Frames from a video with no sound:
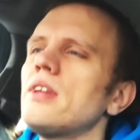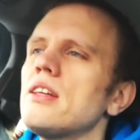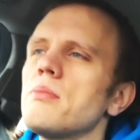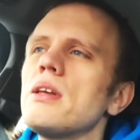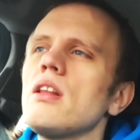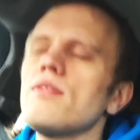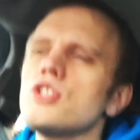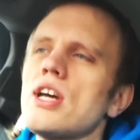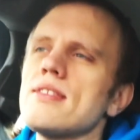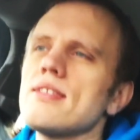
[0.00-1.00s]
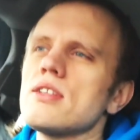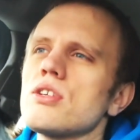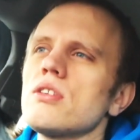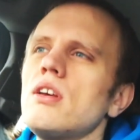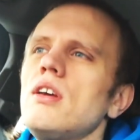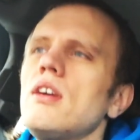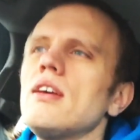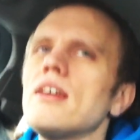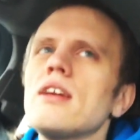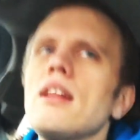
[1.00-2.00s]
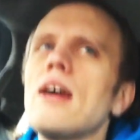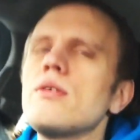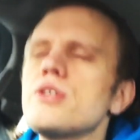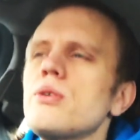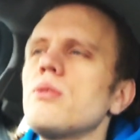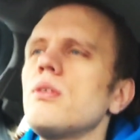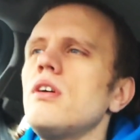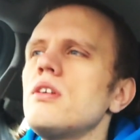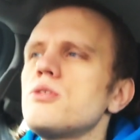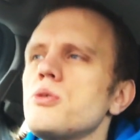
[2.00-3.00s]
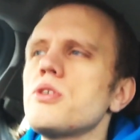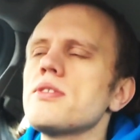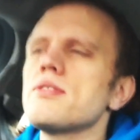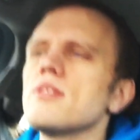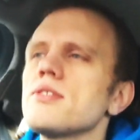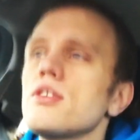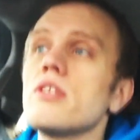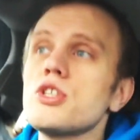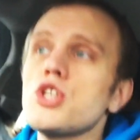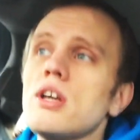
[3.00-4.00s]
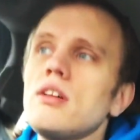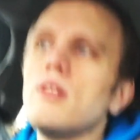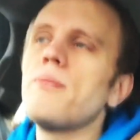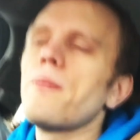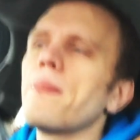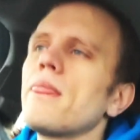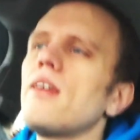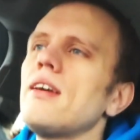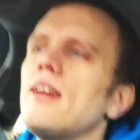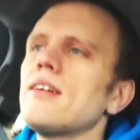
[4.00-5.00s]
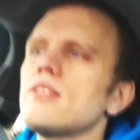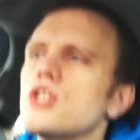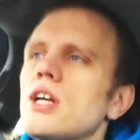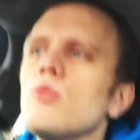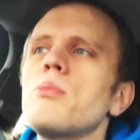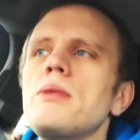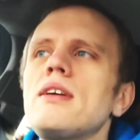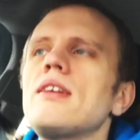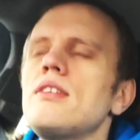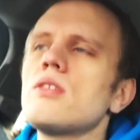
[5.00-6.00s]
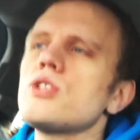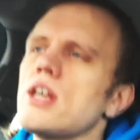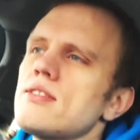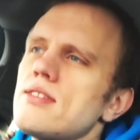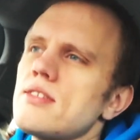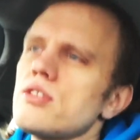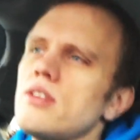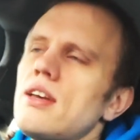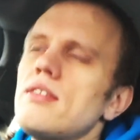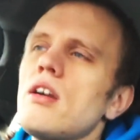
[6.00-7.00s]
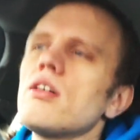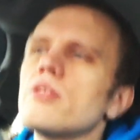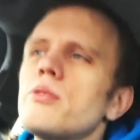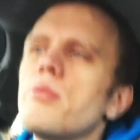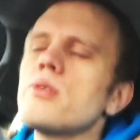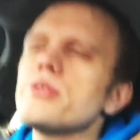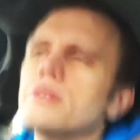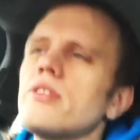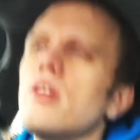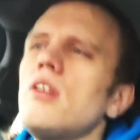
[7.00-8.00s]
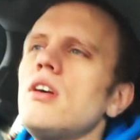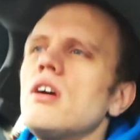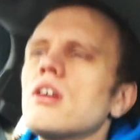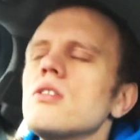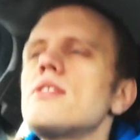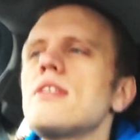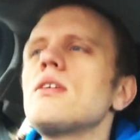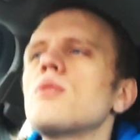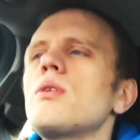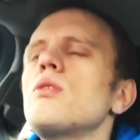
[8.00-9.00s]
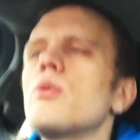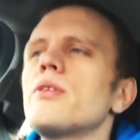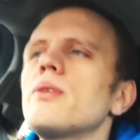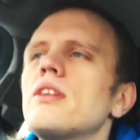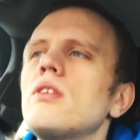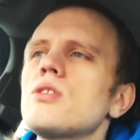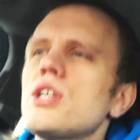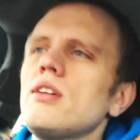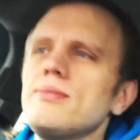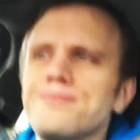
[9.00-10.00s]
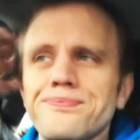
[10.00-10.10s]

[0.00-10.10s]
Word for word: in the middle of a chat session, it allowed you to just start a shell, and the shell would be in your chat session, and the other person could see what you were doing in your shell.